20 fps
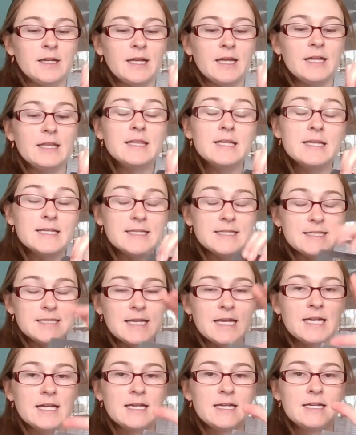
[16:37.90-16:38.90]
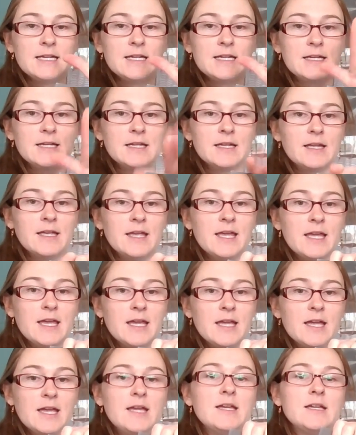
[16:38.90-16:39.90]
in this,
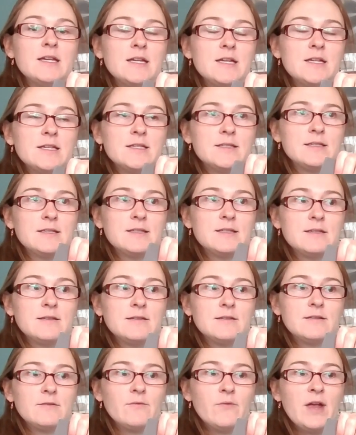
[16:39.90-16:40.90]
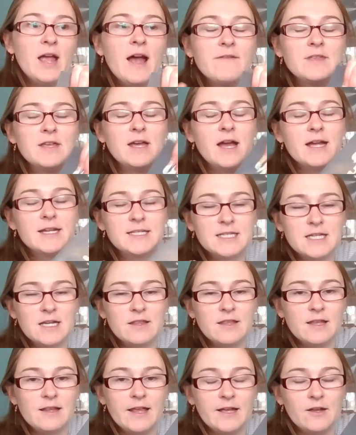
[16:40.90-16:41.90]
we have the idea
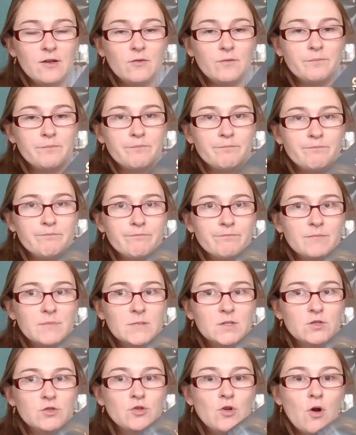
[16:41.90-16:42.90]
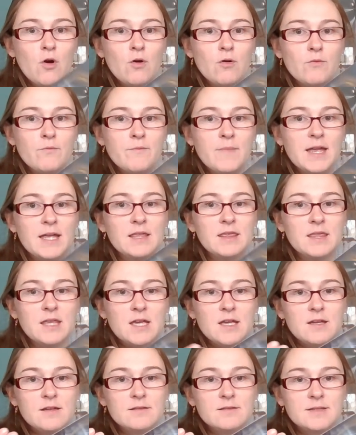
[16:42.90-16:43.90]
that like, don't make
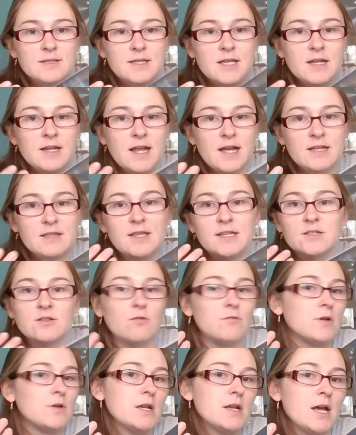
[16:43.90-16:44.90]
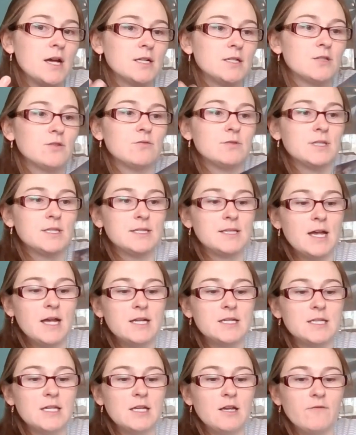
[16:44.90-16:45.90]
things connect that don't connect. So it's this
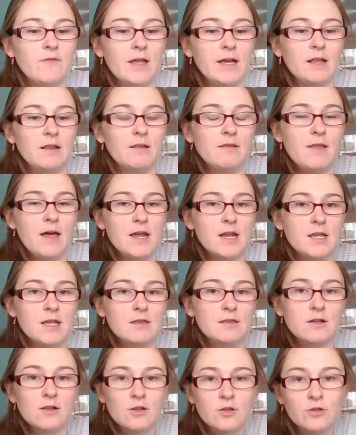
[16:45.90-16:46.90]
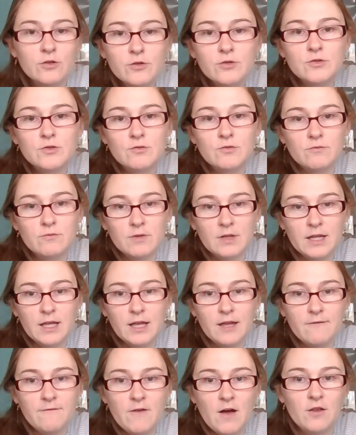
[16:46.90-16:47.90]
idea of like letting the clues
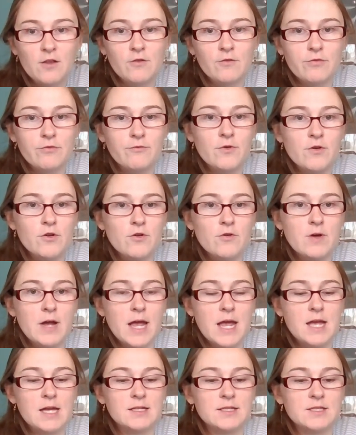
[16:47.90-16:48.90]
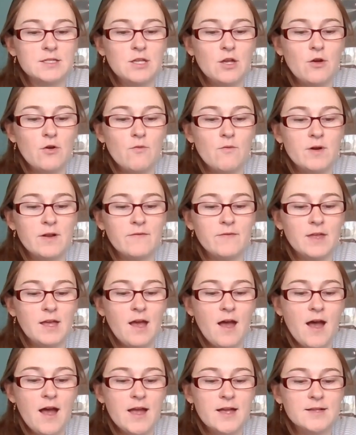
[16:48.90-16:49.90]
really follow through. And so one of the
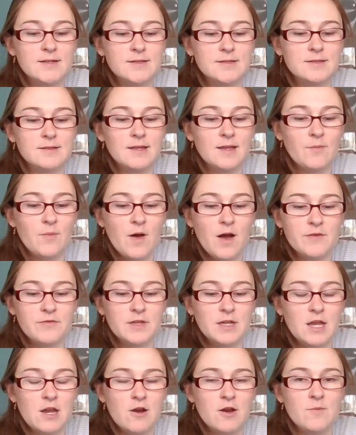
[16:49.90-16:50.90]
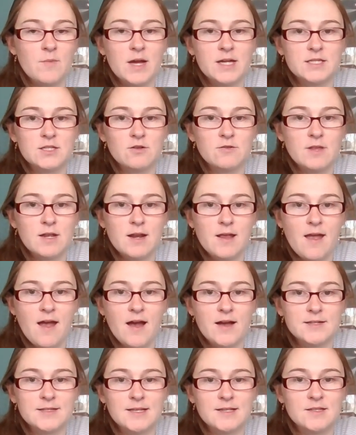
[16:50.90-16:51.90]
guys, the apothecary master that he
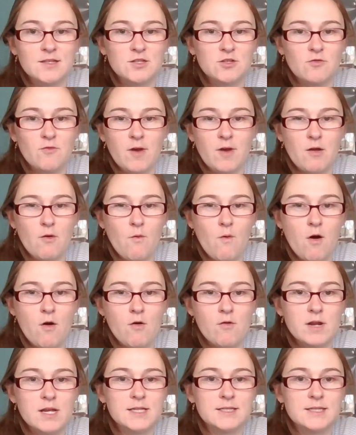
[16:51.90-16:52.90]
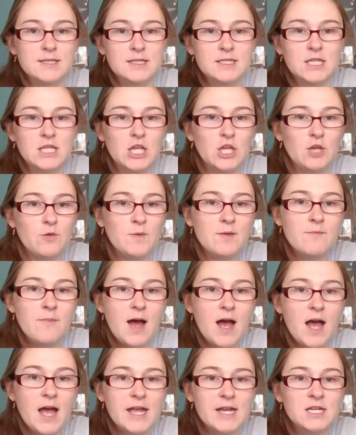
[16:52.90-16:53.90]
has this great quote. He says, "The human
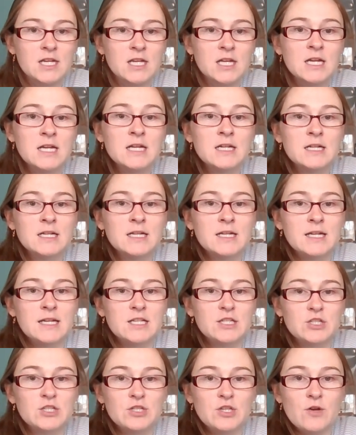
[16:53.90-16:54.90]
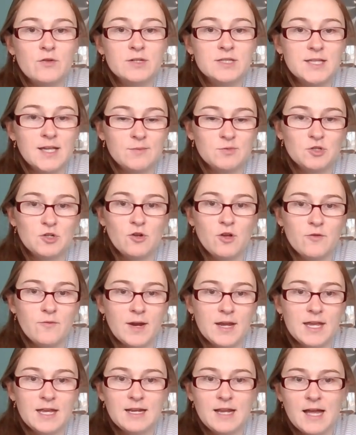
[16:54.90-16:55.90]
mind is so exceptional at
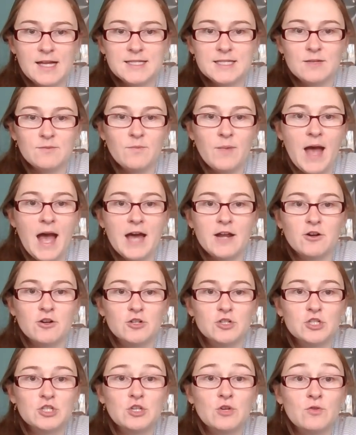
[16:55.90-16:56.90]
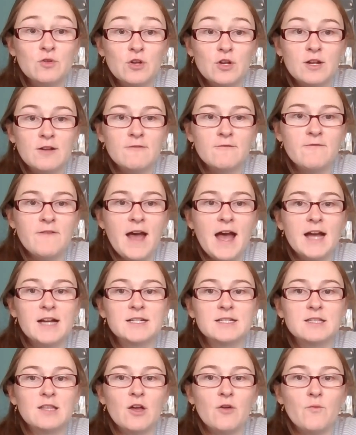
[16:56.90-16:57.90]
recognizing patterns, so good in
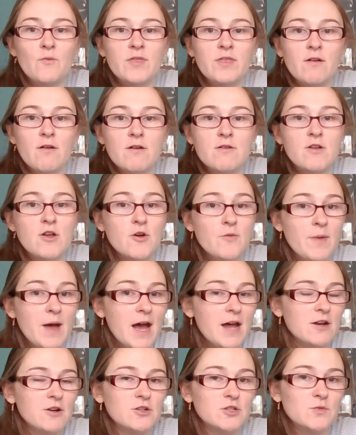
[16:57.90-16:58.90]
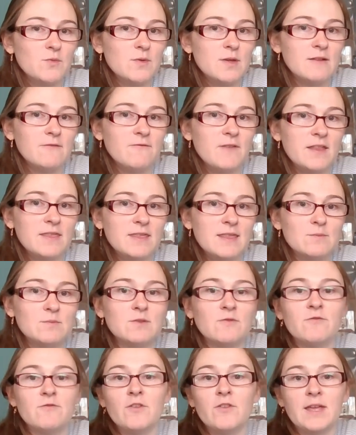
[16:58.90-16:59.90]
fact that when there are no patterns, we invent them
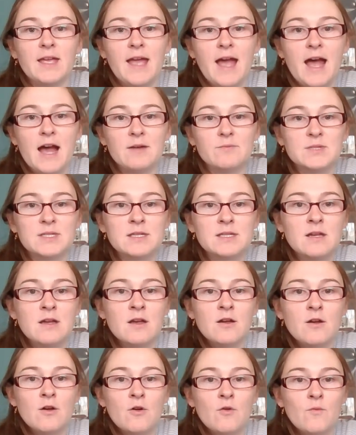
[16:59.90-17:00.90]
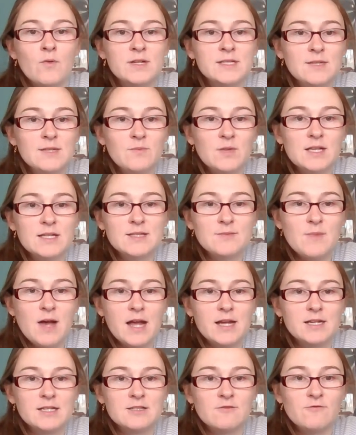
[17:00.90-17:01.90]
to fill the gaps. Once a man's
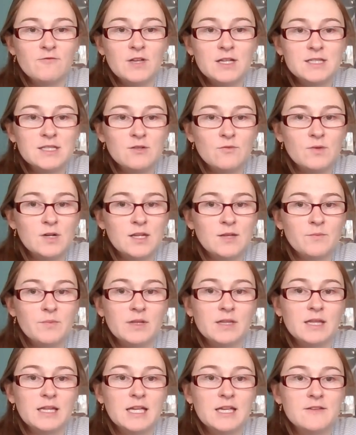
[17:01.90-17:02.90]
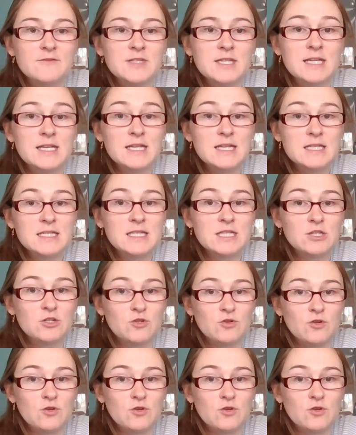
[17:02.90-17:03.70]
mind is fixed on what he believes is the